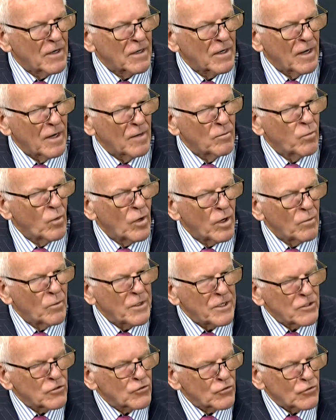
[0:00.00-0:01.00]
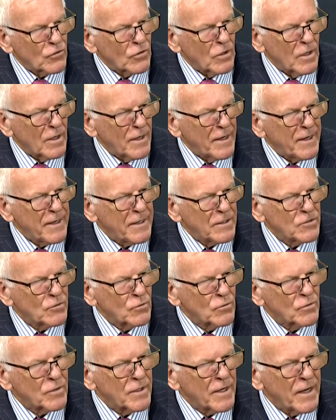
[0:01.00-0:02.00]
club where we try
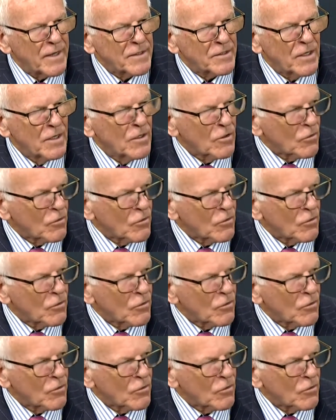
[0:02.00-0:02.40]
to get